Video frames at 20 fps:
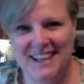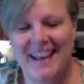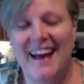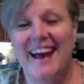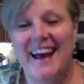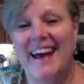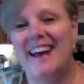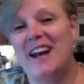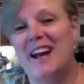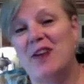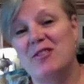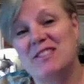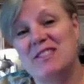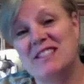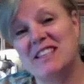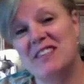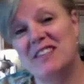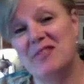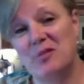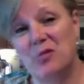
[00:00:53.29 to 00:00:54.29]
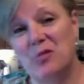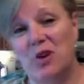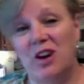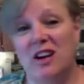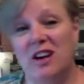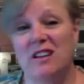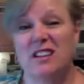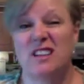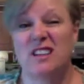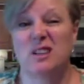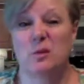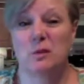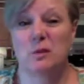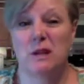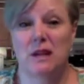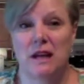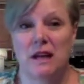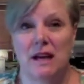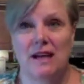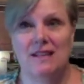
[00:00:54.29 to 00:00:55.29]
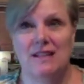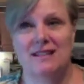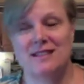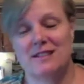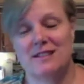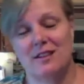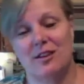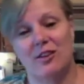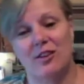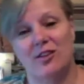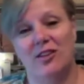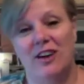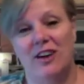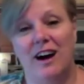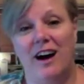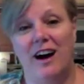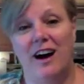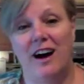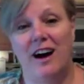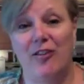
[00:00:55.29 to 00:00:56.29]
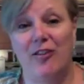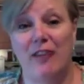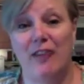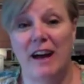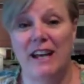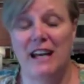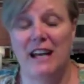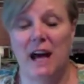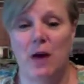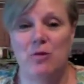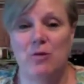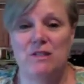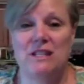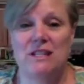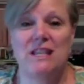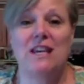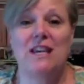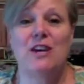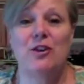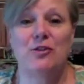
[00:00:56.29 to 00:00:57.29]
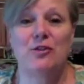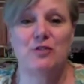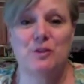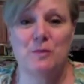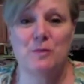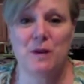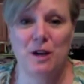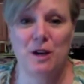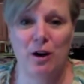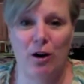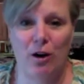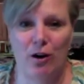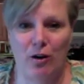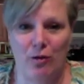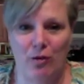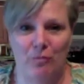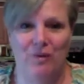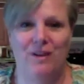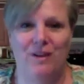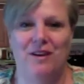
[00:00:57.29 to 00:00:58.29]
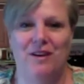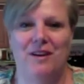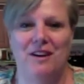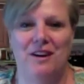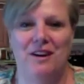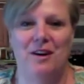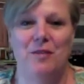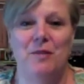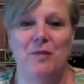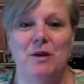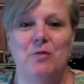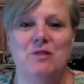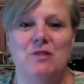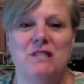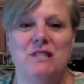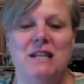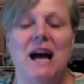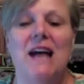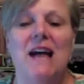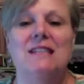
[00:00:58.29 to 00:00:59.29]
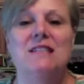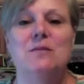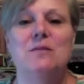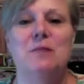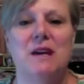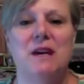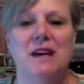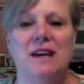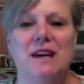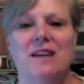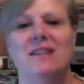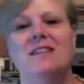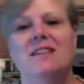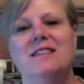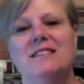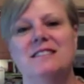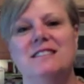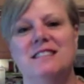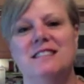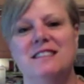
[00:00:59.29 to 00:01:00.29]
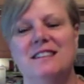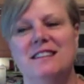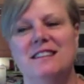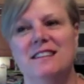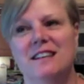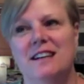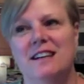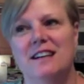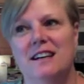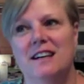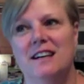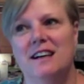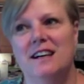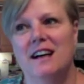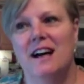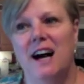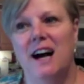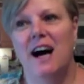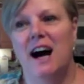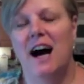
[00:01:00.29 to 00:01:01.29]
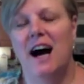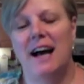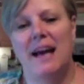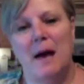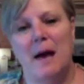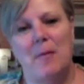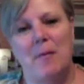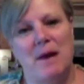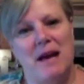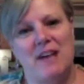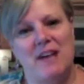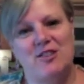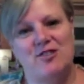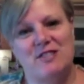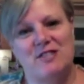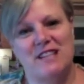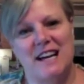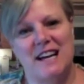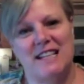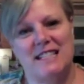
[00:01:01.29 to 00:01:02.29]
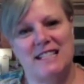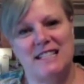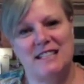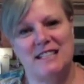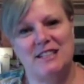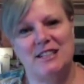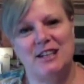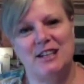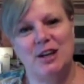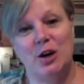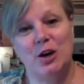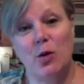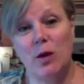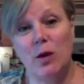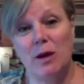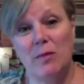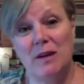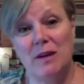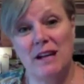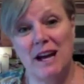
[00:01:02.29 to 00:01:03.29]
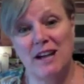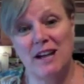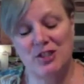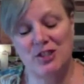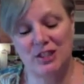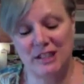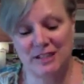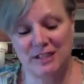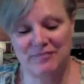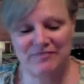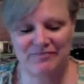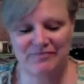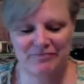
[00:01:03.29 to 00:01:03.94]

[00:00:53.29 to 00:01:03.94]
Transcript: And I was leaving work a little bit late, so already I was eager to be home, uh, but it was not to be until I got my exercise in. Quite a bit, actually.